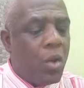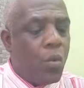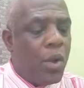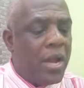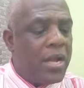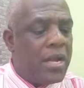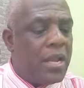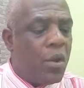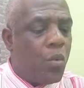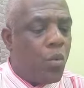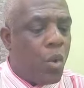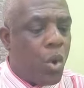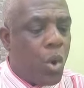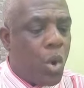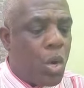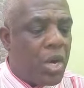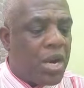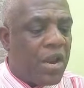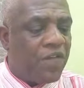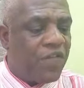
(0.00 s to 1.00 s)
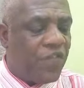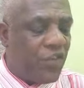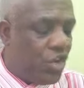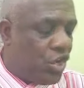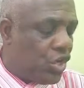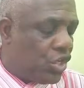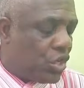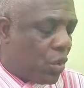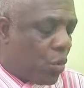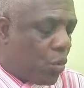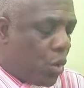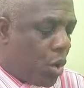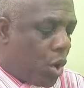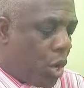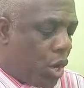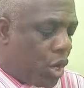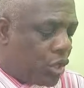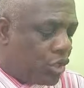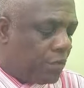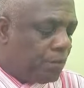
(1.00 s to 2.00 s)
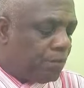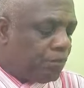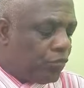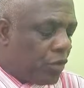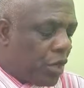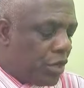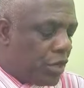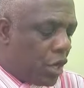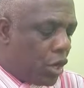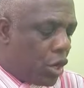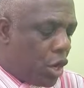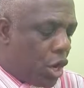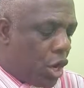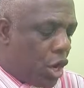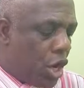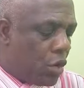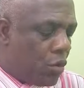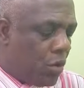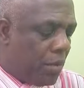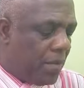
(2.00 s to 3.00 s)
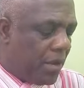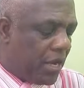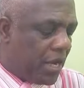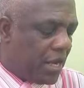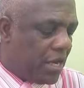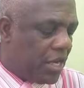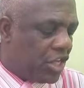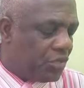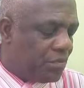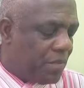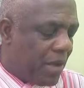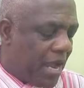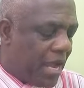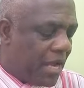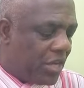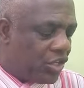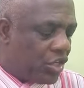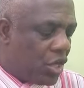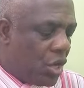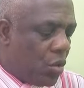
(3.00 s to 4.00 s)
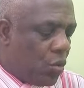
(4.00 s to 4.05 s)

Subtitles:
When the world has finished the wars, the Lord will begin his best.